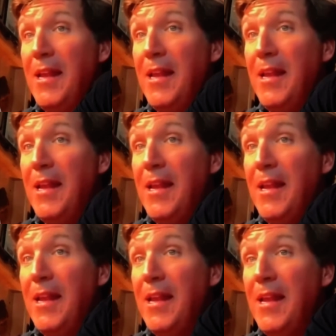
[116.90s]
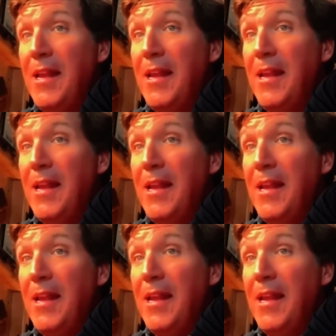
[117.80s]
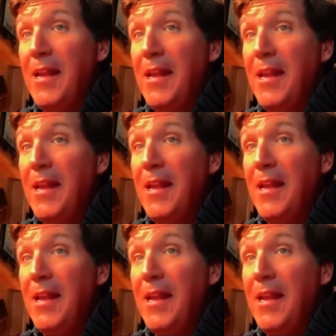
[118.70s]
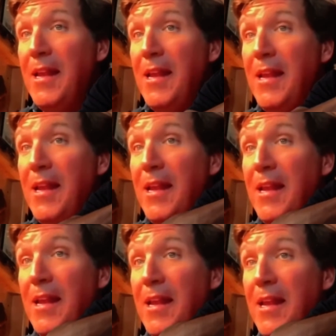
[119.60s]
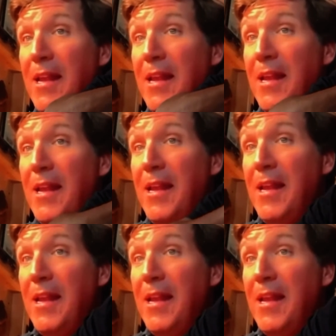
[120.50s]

(not speaking)